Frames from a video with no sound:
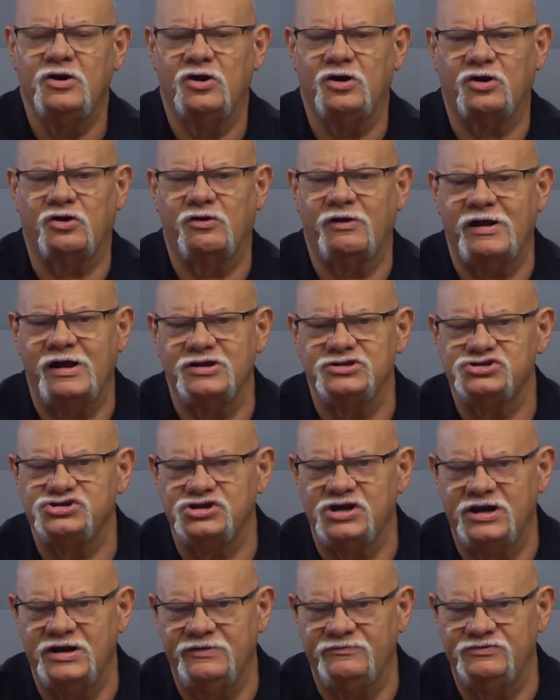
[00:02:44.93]
or ground
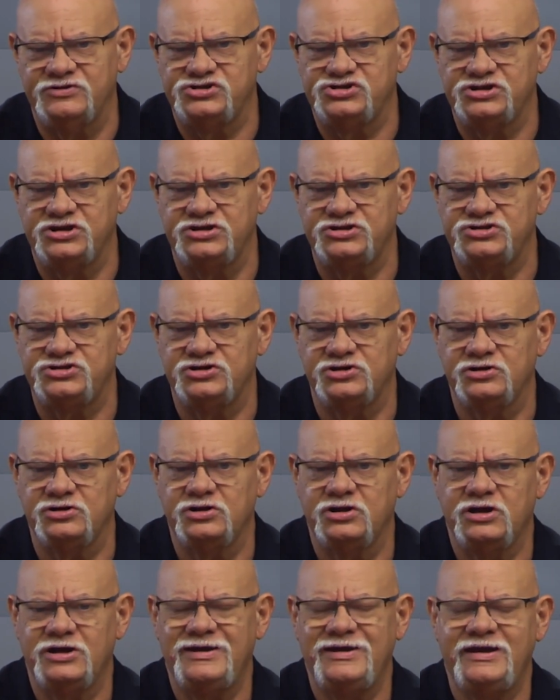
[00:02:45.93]
side of the sensor,
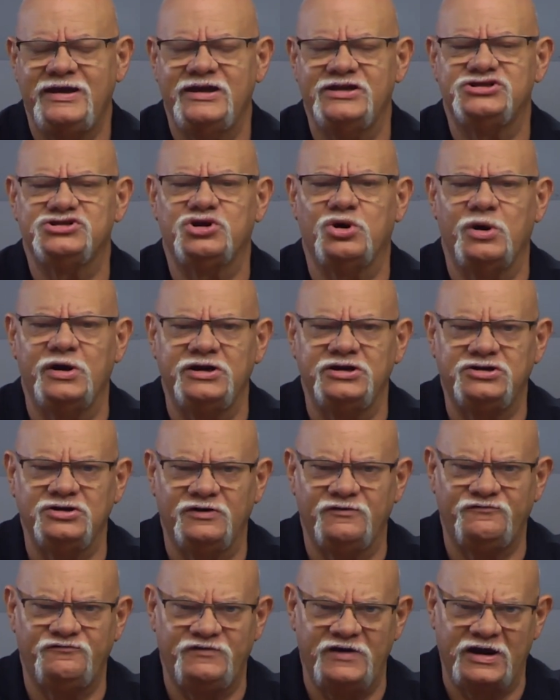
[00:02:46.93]
it's going to
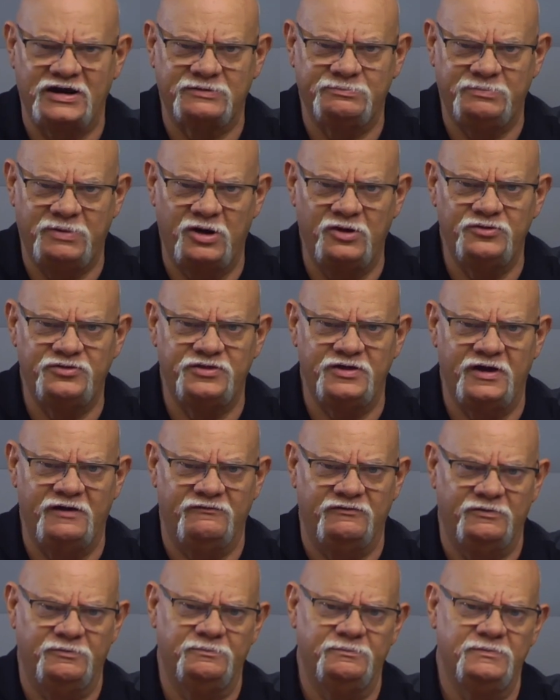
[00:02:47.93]
affect both
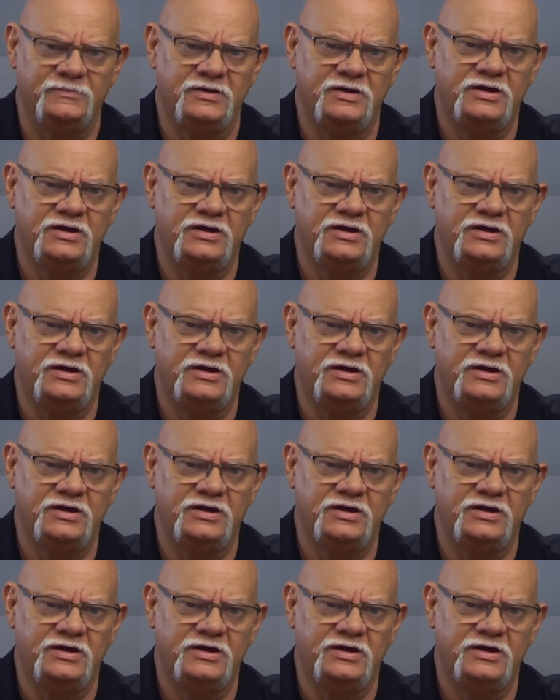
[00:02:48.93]
of them.